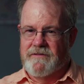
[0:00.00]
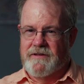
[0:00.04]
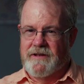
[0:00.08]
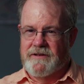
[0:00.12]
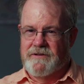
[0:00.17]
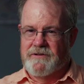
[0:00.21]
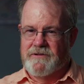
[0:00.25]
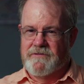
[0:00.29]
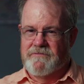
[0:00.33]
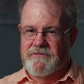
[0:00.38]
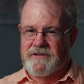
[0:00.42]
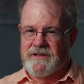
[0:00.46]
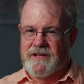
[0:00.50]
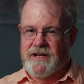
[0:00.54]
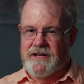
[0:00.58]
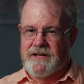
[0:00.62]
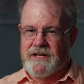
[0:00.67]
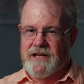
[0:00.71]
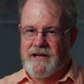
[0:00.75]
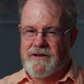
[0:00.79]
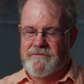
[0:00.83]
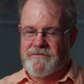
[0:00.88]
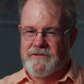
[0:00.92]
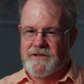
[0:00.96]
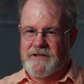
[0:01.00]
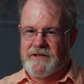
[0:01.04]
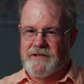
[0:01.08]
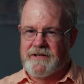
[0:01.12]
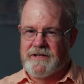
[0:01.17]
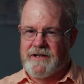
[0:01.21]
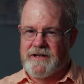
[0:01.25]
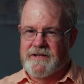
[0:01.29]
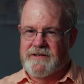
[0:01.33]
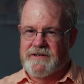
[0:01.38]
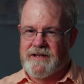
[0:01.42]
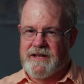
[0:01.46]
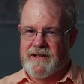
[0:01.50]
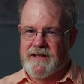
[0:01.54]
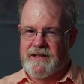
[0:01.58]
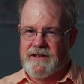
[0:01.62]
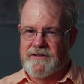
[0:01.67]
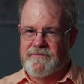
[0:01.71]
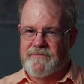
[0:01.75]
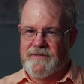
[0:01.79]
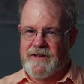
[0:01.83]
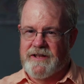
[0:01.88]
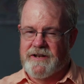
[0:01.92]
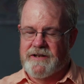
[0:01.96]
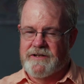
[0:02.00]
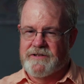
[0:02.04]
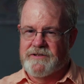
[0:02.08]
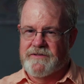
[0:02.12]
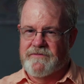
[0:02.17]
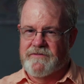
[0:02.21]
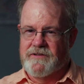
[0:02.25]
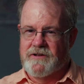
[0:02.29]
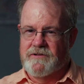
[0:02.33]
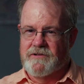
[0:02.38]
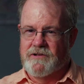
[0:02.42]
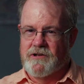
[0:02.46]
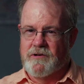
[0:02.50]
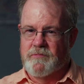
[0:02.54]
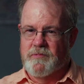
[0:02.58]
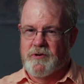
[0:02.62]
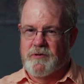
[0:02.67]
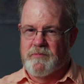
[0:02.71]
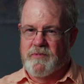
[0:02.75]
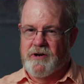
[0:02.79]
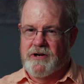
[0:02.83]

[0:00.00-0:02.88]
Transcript: they do rely heavily on taking advantage of the global